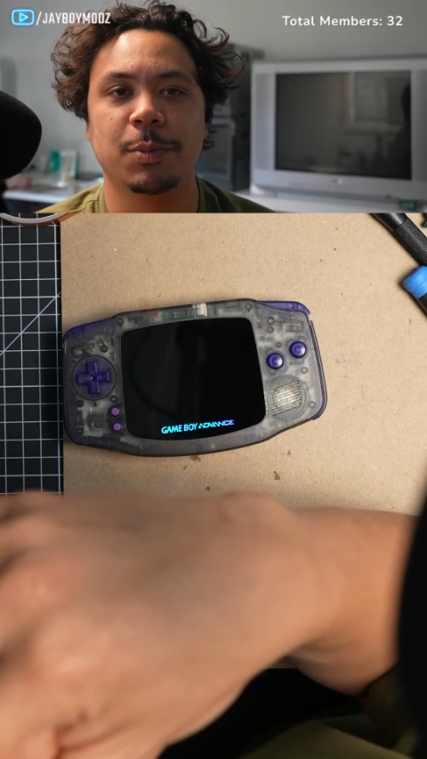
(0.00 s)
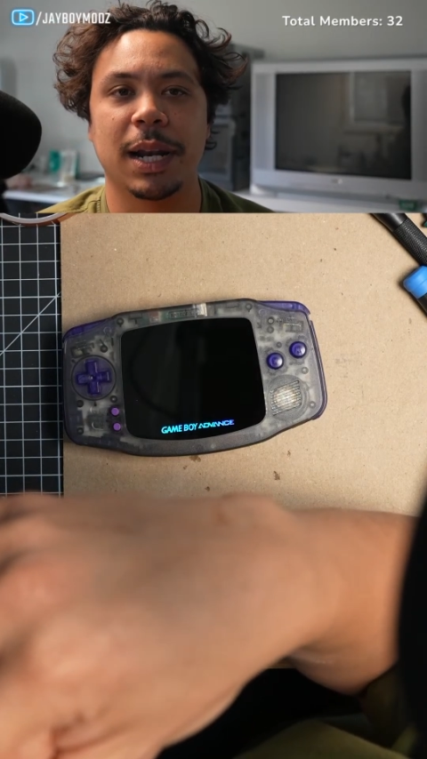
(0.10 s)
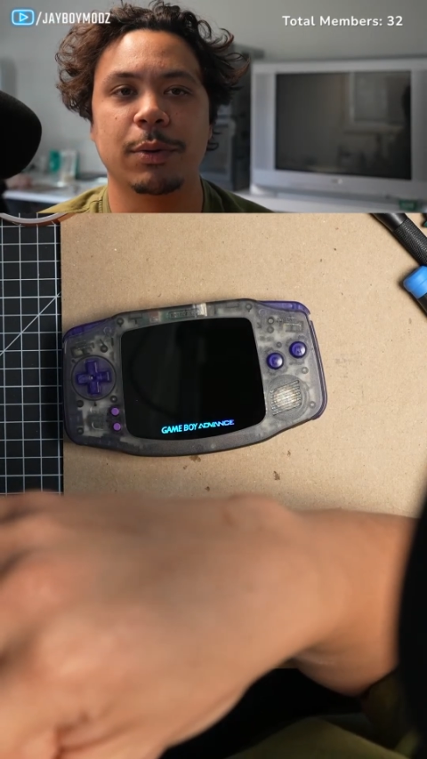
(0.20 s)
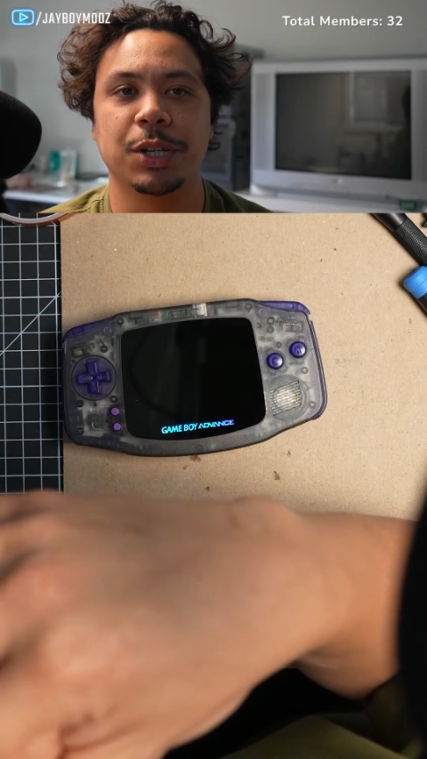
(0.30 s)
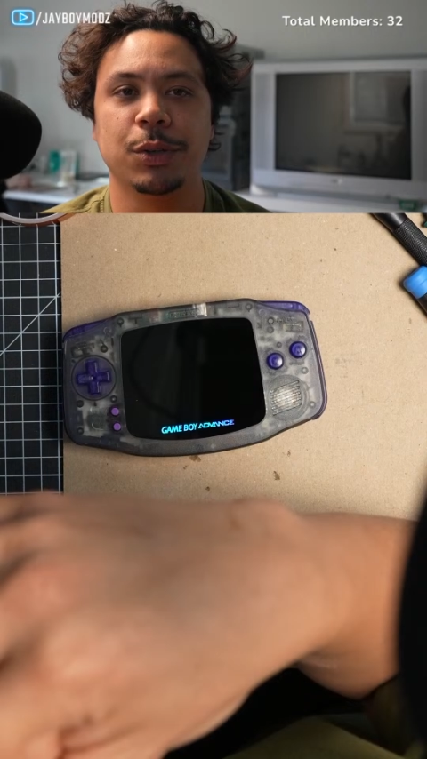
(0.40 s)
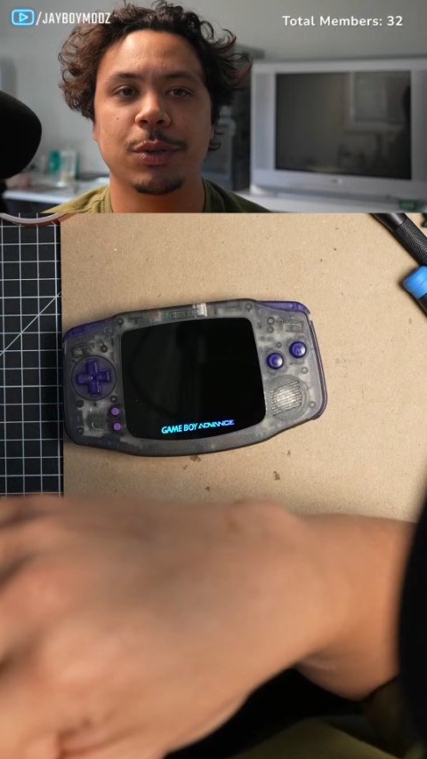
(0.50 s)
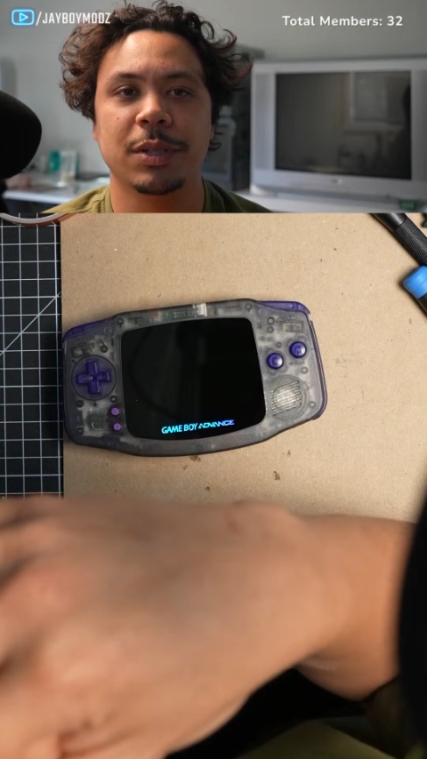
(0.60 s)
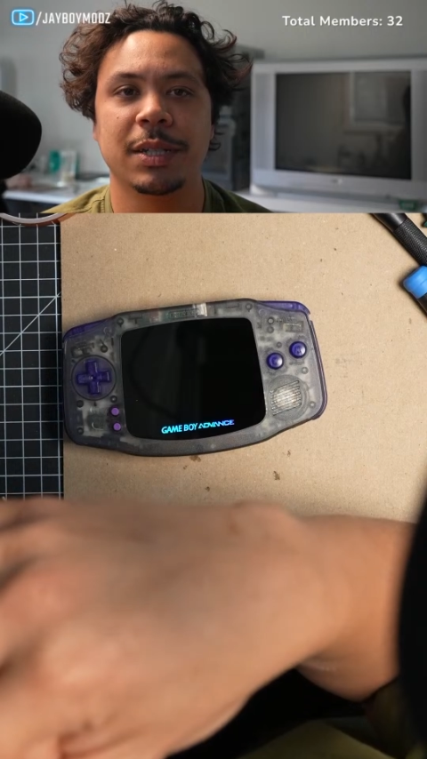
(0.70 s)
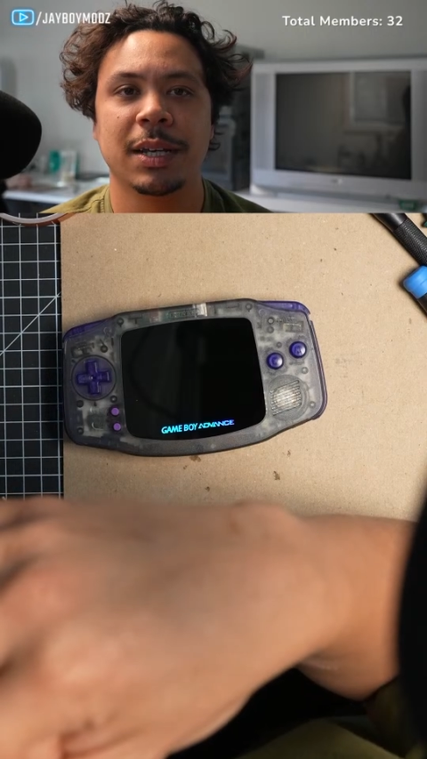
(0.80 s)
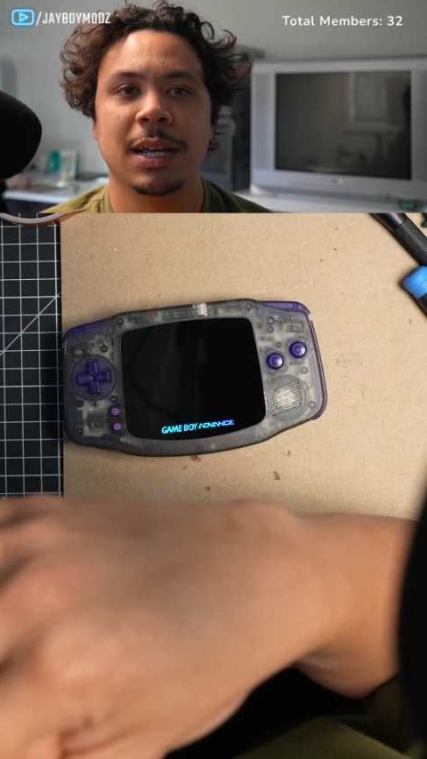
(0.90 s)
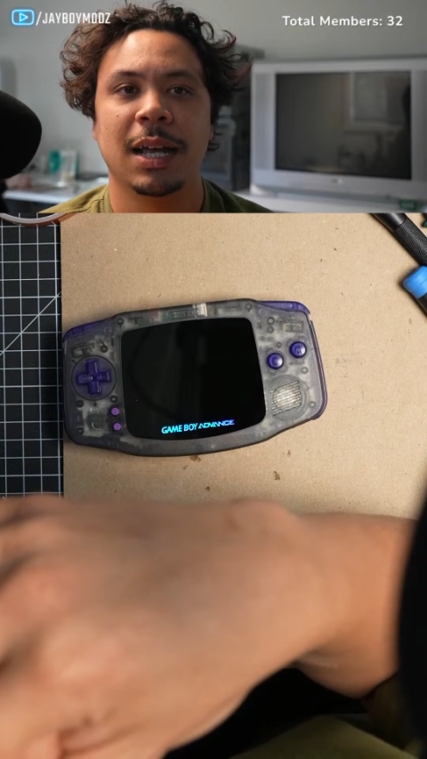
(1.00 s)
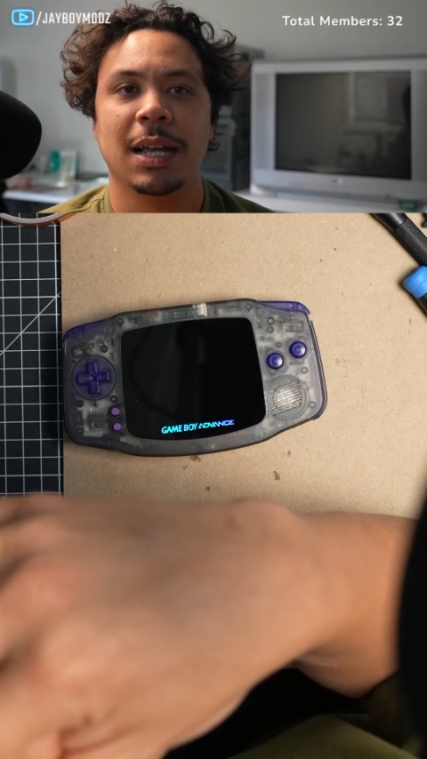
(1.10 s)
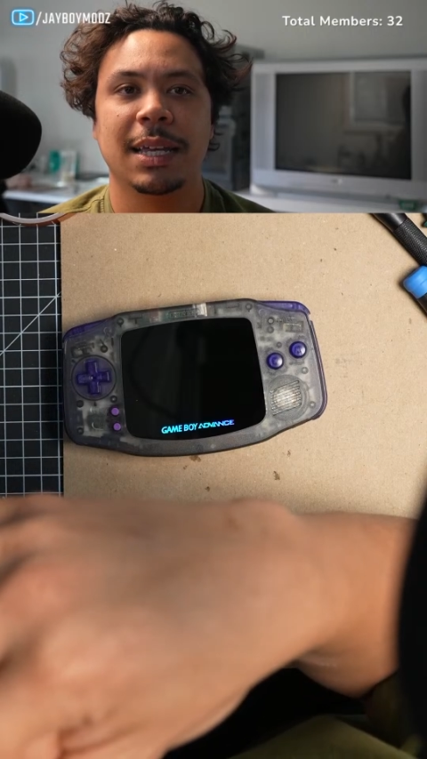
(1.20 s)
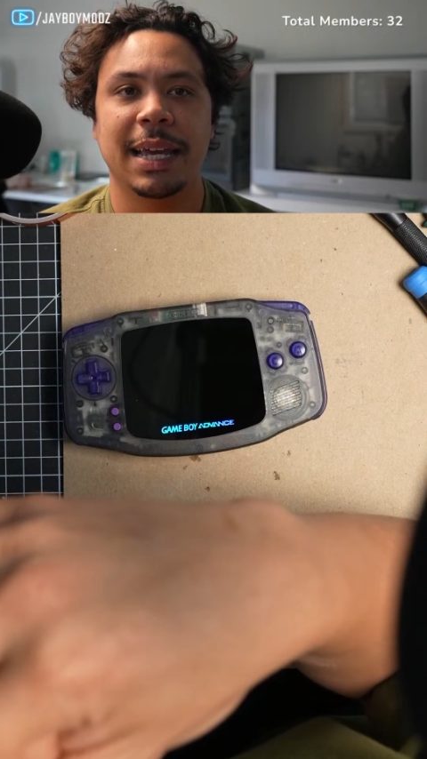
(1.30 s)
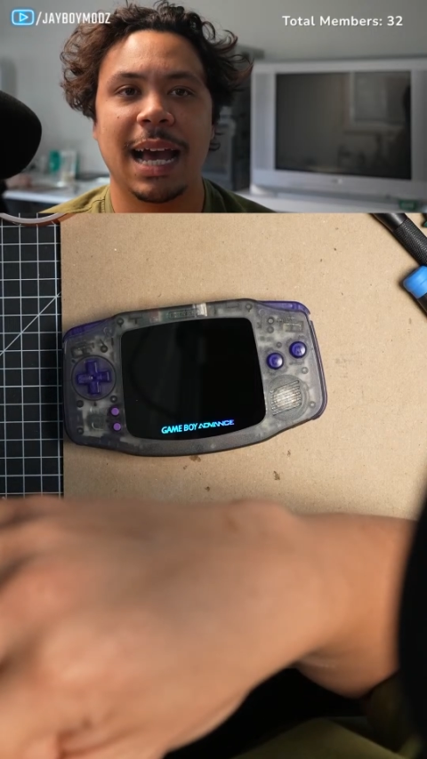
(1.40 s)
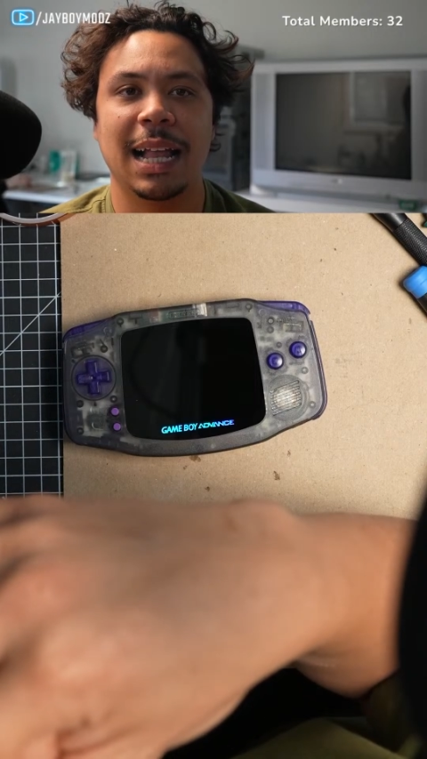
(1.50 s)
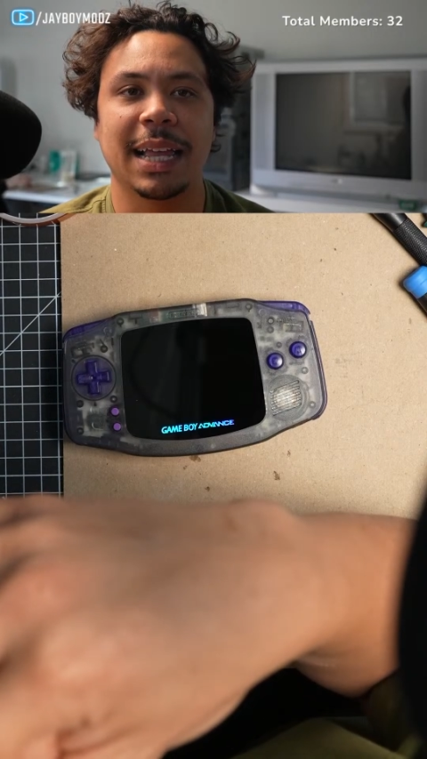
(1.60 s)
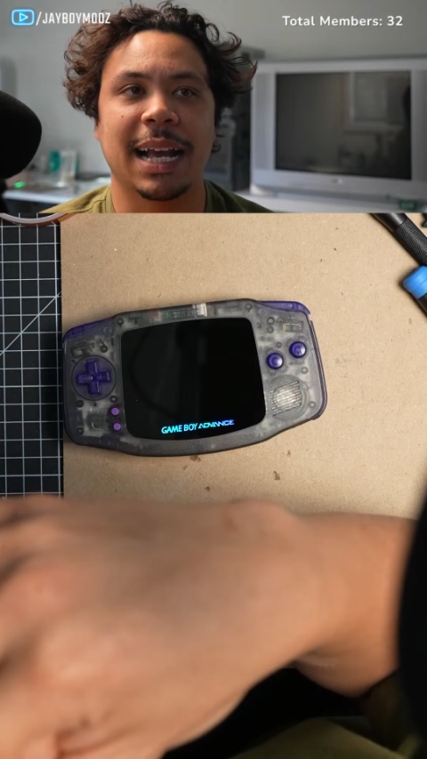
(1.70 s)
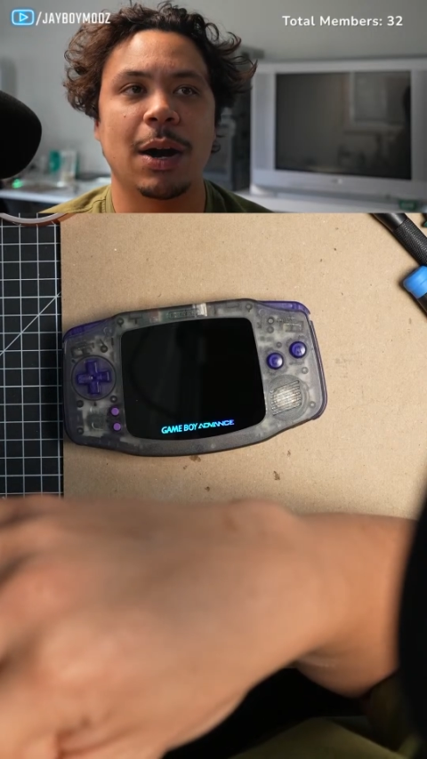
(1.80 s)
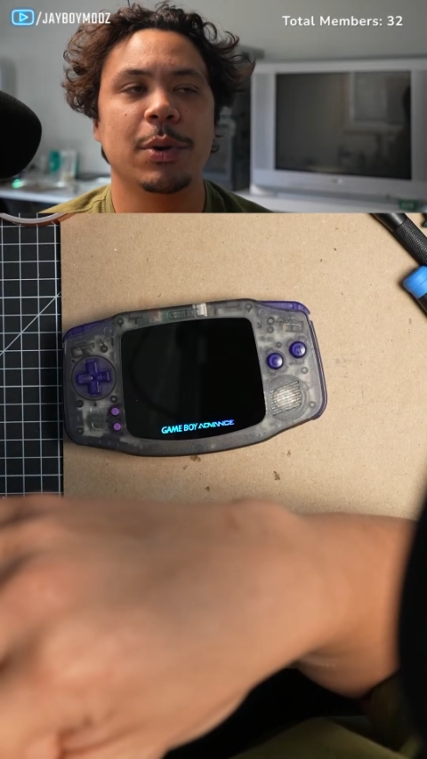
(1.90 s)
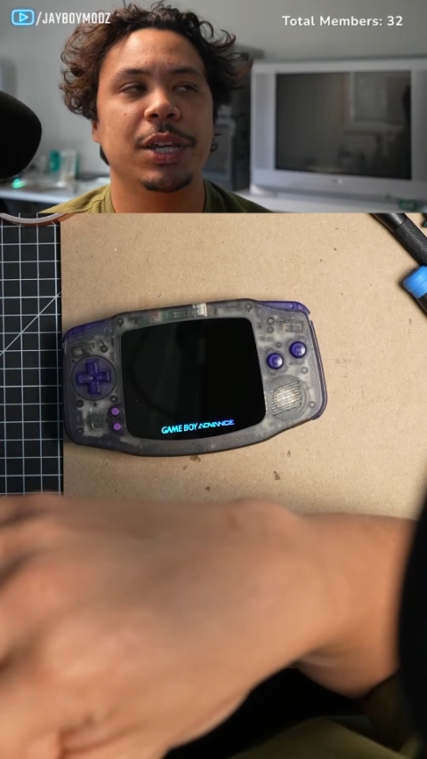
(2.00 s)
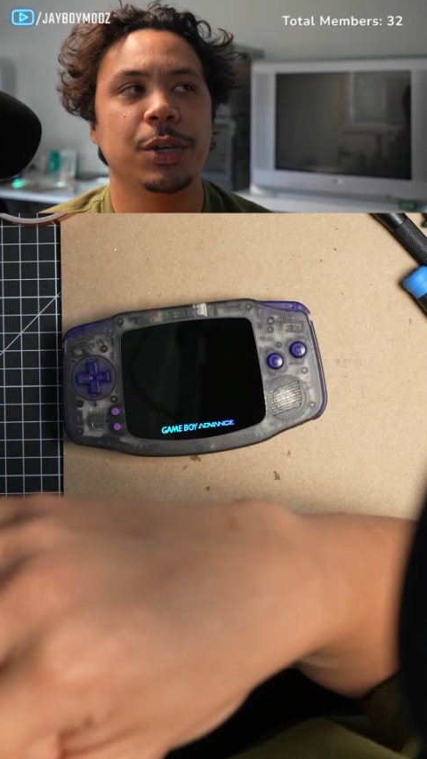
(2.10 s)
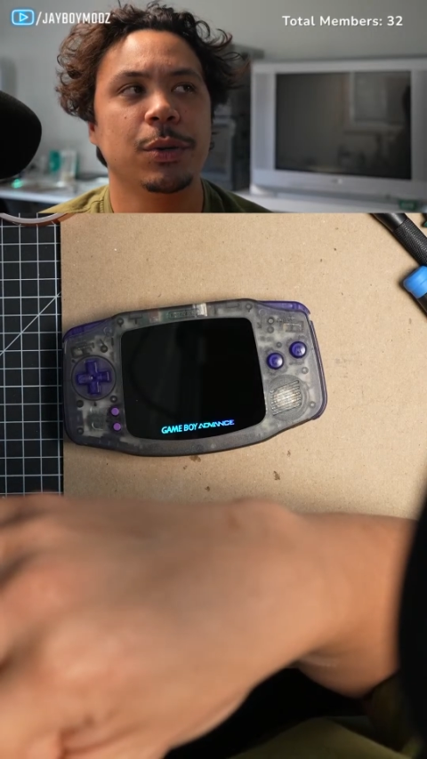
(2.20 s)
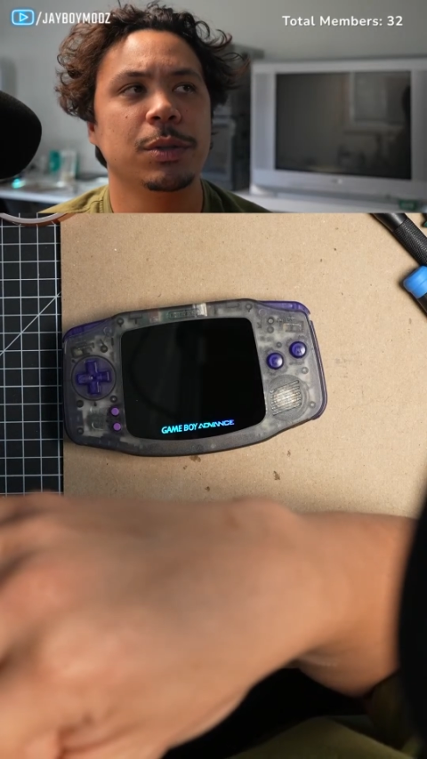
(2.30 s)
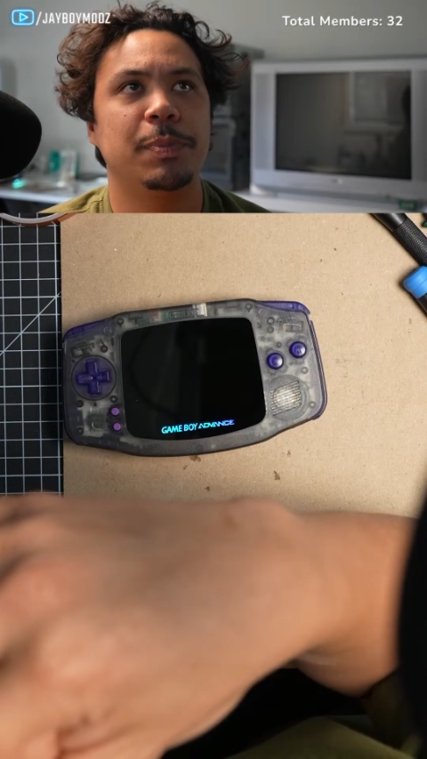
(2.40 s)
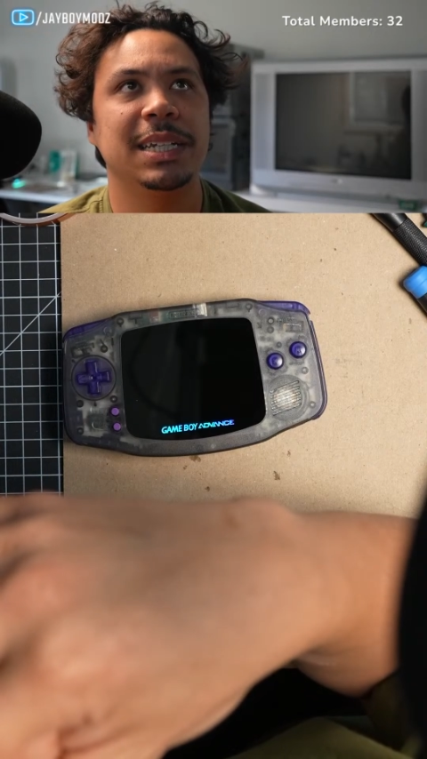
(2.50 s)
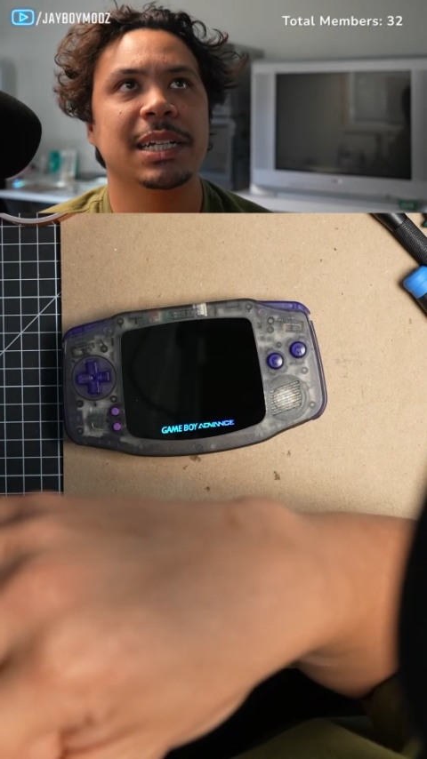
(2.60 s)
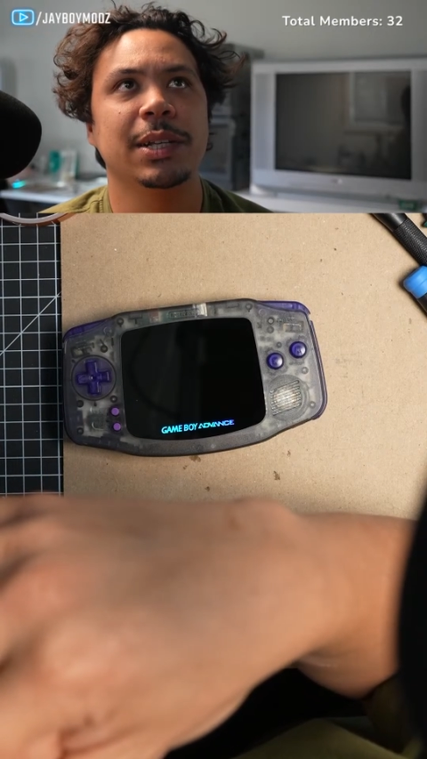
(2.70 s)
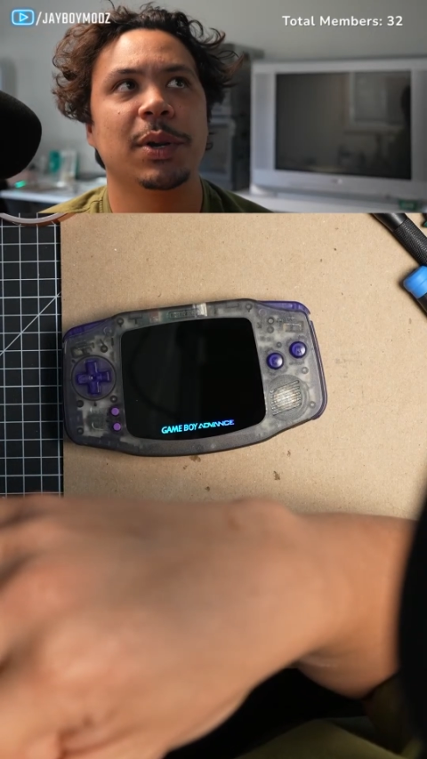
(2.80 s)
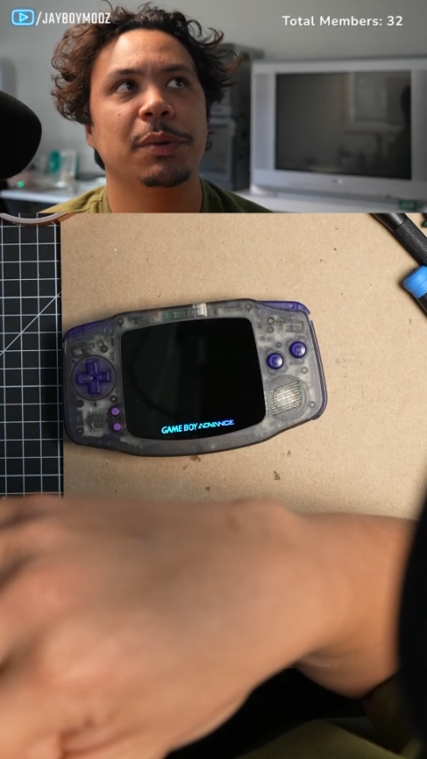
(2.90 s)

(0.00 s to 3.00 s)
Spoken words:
But I would use, basically